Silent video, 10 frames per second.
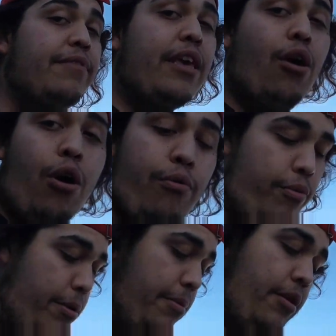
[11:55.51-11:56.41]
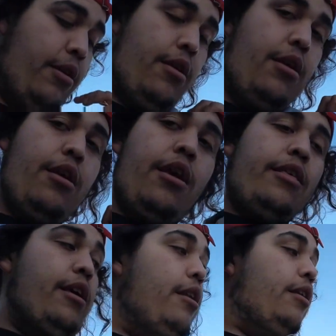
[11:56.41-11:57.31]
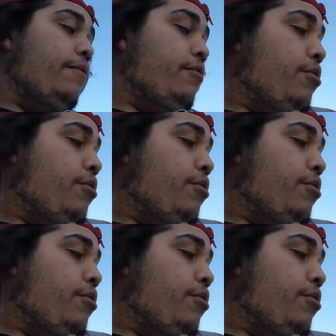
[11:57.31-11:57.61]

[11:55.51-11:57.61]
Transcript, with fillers: if they are ripped. And then, of